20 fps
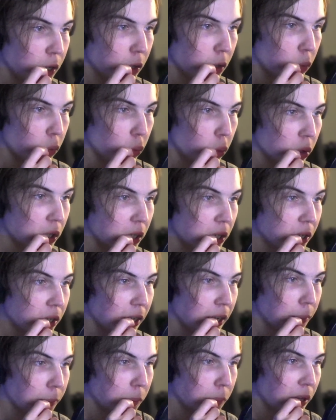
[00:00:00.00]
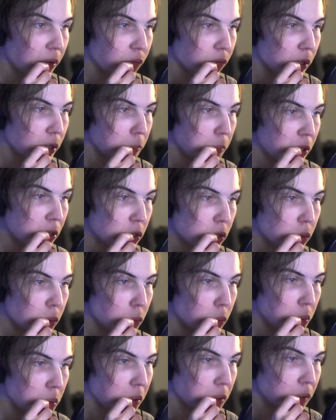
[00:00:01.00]
Will he come and free me
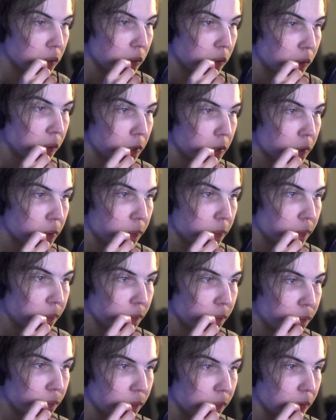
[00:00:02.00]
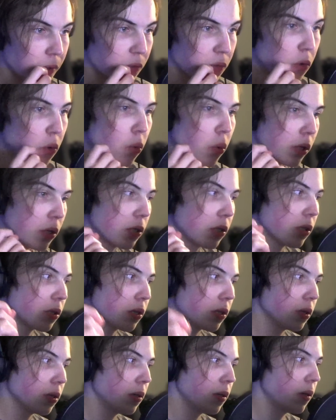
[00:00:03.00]
too? Of course.
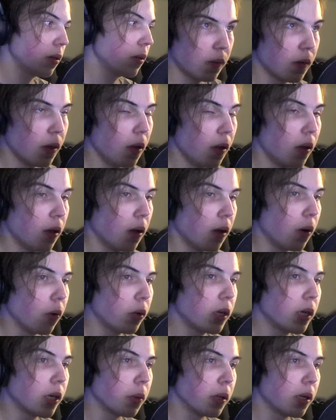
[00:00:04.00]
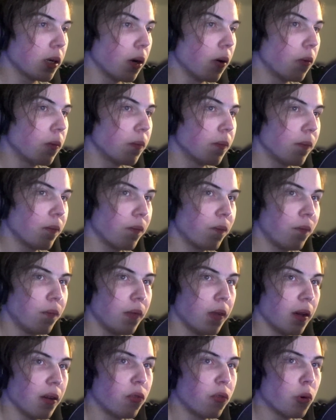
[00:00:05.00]
Oh, here we go.
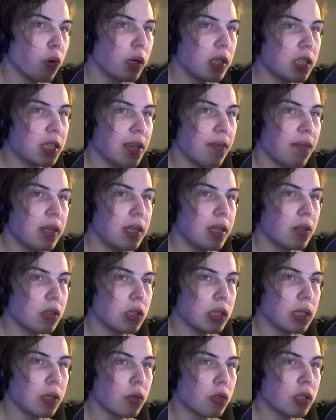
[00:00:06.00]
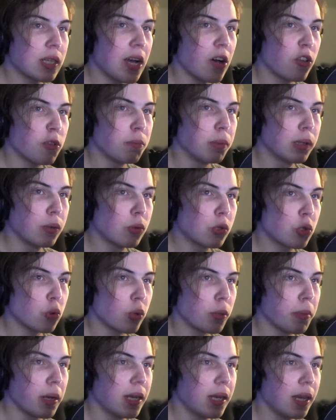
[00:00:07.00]
47 years ago, South Blue
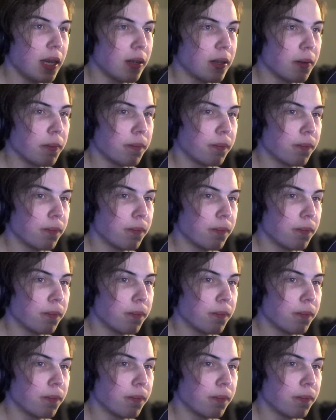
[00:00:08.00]
Sorbet Kingdom.